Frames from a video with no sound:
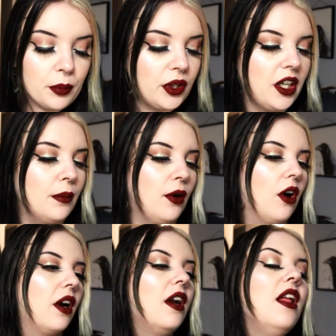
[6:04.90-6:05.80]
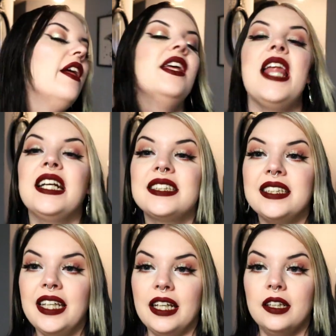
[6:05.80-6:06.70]
pretty on par. Next
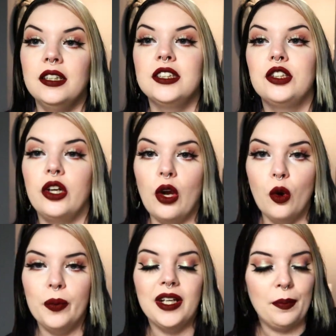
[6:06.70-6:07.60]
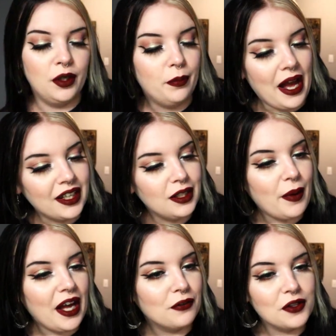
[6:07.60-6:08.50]
thing, this is already opened. I put it back in the
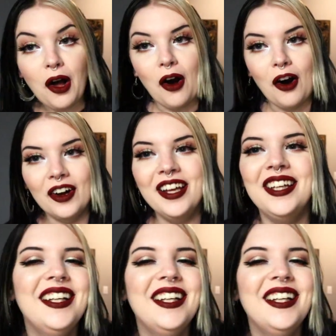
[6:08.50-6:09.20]
bag for the haul.